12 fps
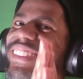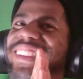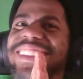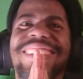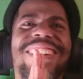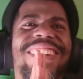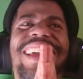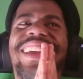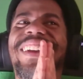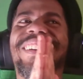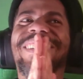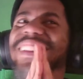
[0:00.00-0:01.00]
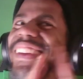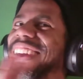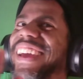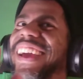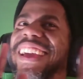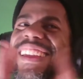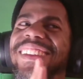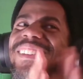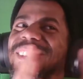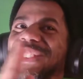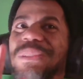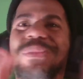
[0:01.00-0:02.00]
you know, like,
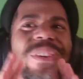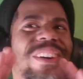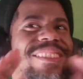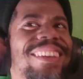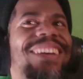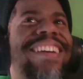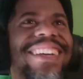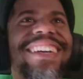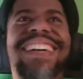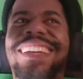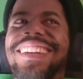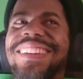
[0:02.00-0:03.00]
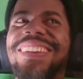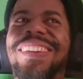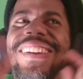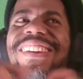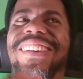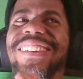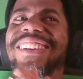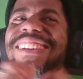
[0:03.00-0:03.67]
so far it's looking good, you know.